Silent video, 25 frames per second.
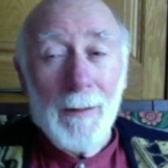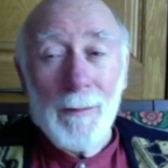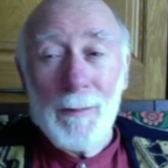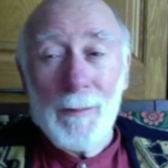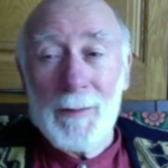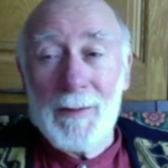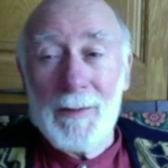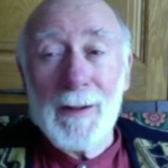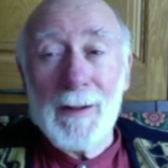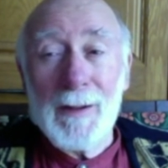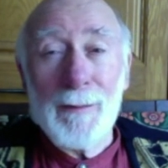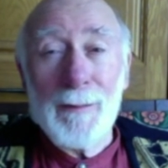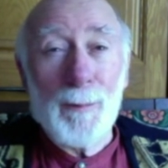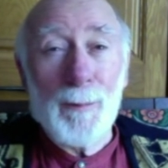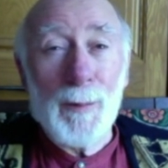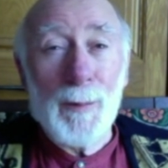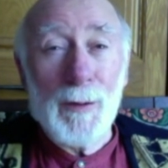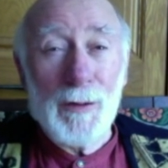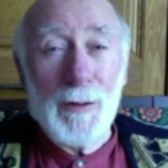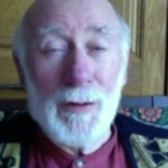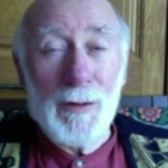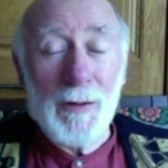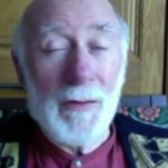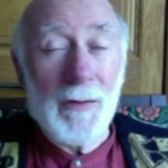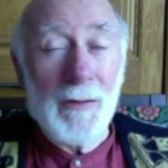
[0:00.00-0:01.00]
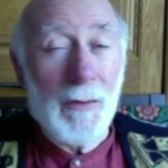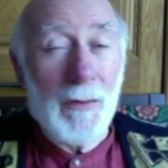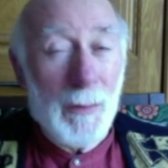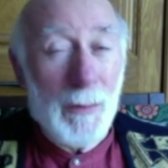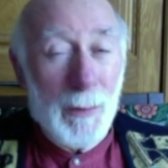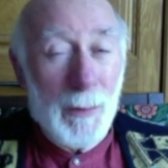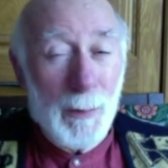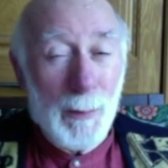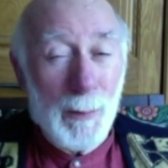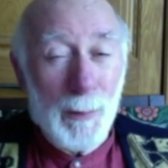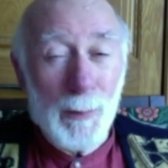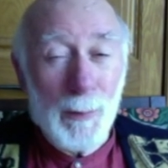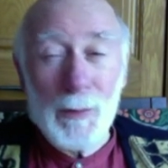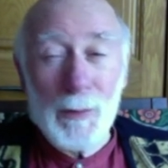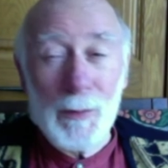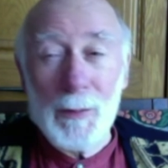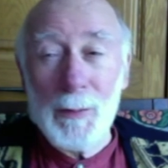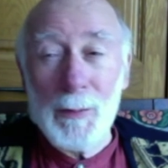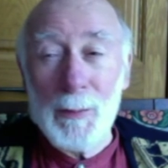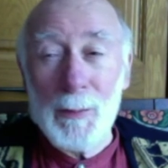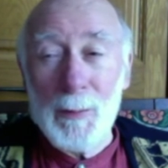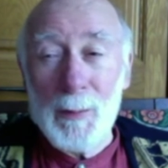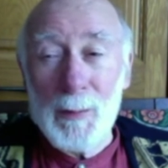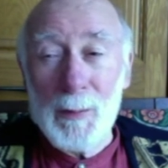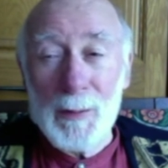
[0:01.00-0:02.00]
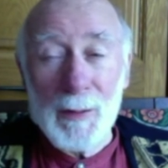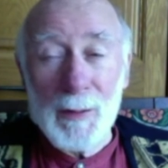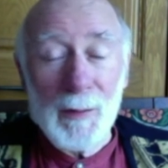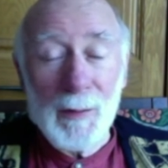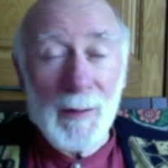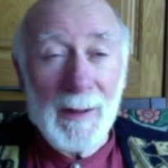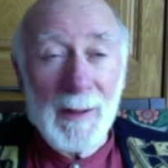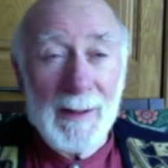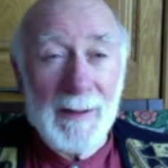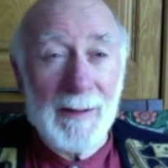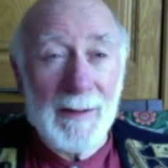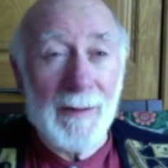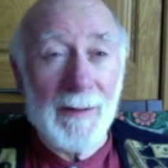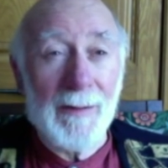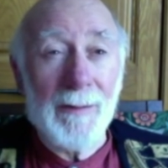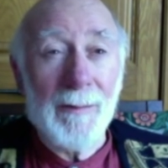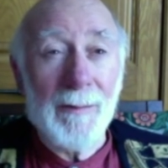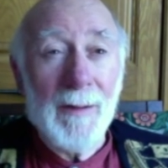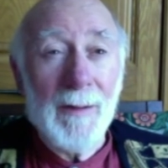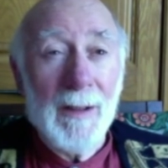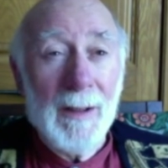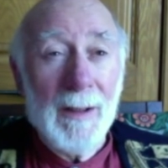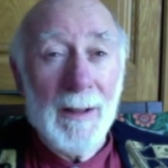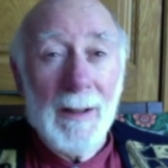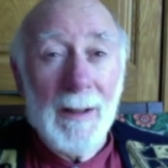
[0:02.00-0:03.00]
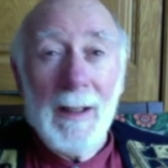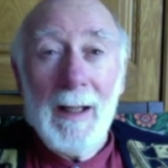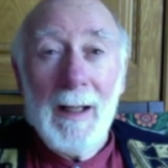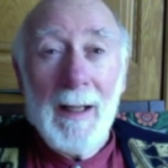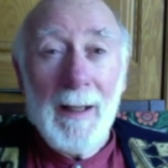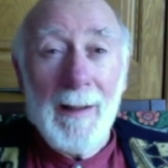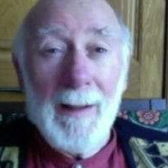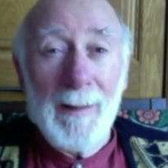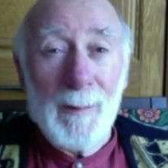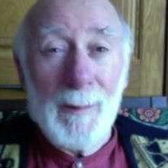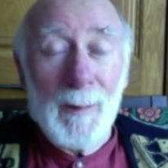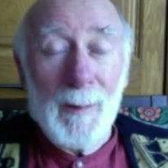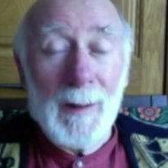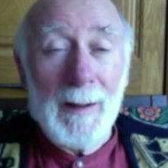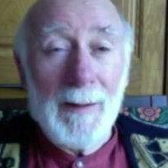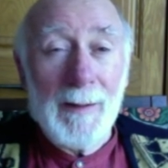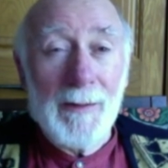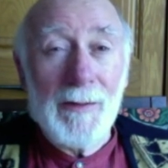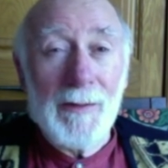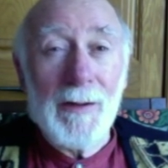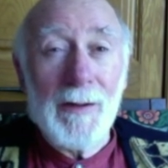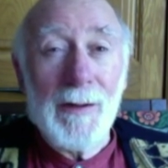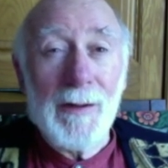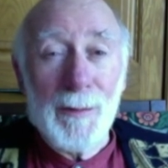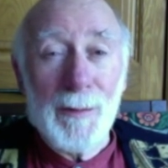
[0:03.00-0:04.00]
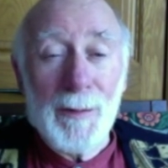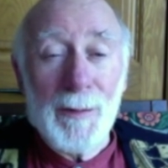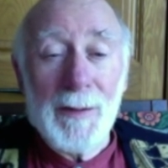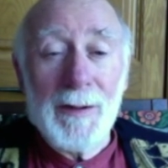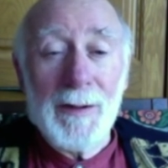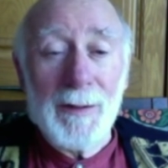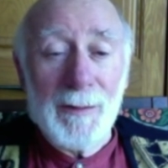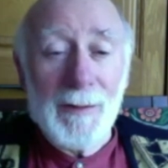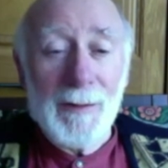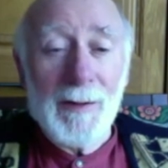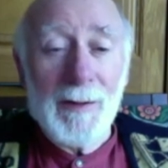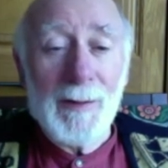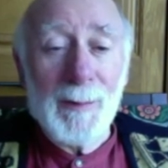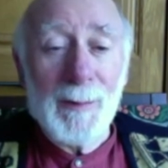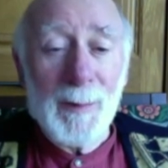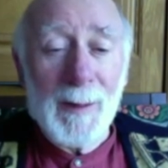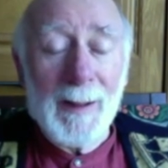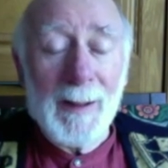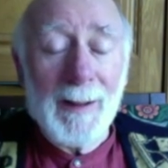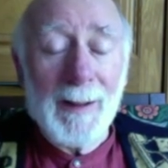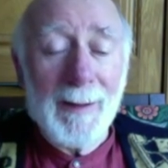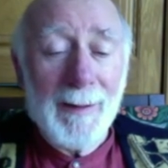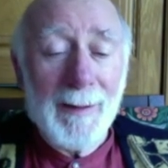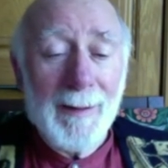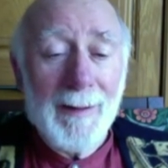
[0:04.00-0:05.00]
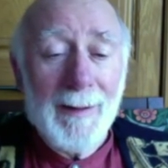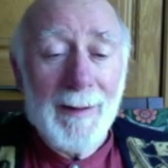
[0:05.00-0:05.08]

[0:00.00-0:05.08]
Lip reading: stuff which is new to the writer as well as to the reader each week.